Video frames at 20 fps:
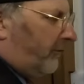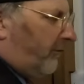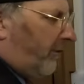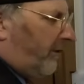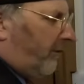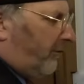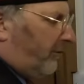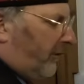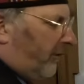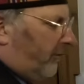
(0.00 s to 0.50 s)
So
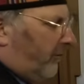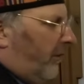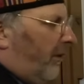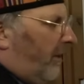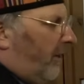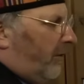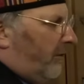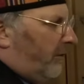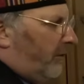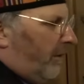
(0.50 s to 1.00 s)
this is,
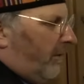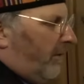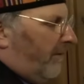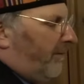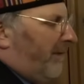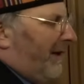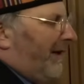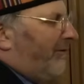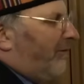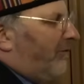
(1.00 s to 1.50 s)

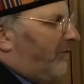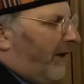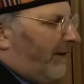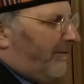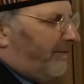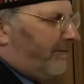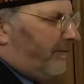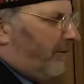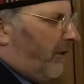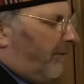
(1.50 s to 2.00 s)
of places
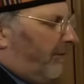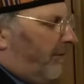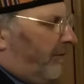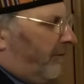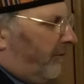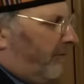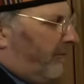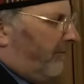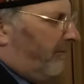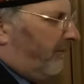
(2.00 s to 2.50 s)
like
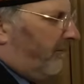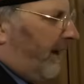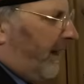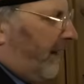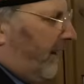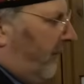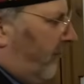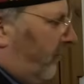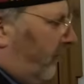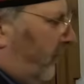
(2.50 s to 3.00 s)
Florence and
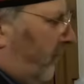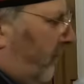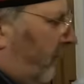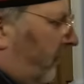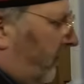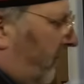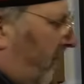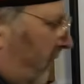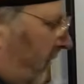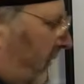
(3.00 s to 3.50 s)
Venice, the
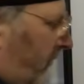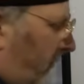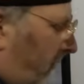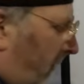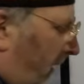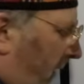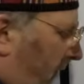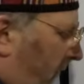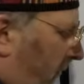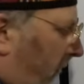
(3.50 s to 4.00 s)

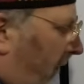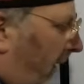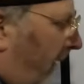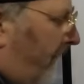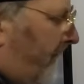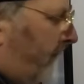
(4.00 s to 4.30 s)
city-states.